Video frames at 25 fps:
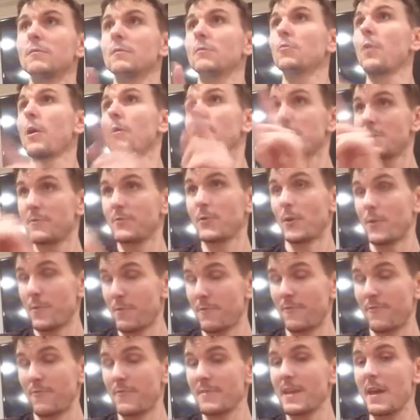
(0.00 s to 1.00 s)
Well, you've got
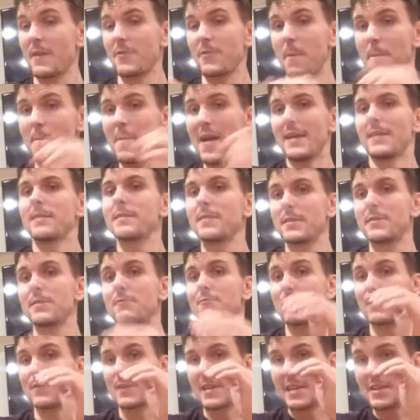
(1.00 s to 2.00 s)
the
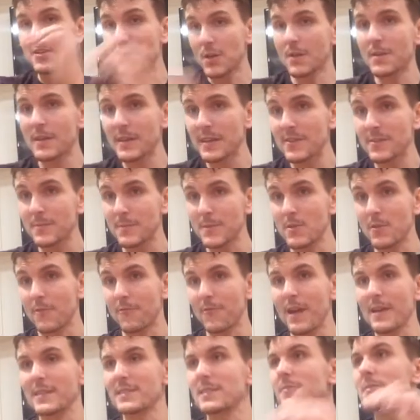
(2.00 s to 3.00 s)
each other gives me the
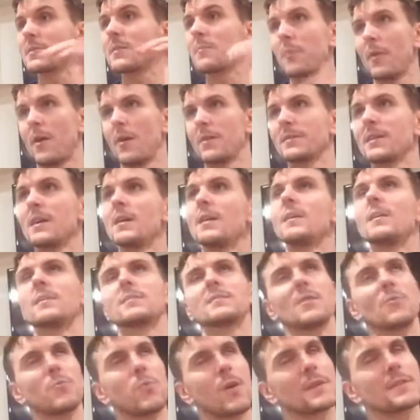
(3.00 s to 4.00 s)
reflexive in the past.
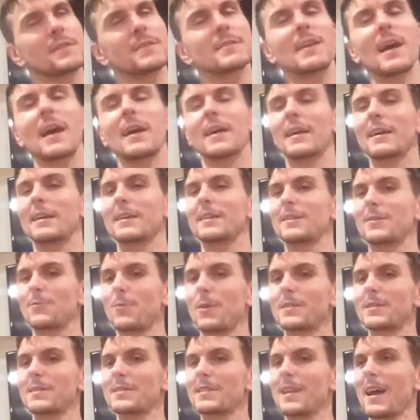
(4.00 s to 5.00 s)
So what does that?
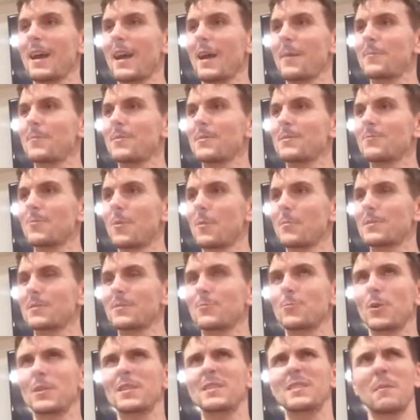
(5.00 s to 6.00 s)
What does that happen?
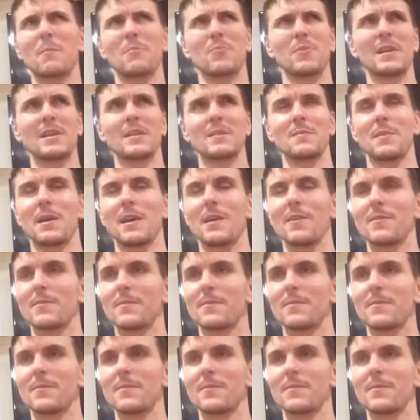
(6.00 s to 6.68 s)
What does that bring about?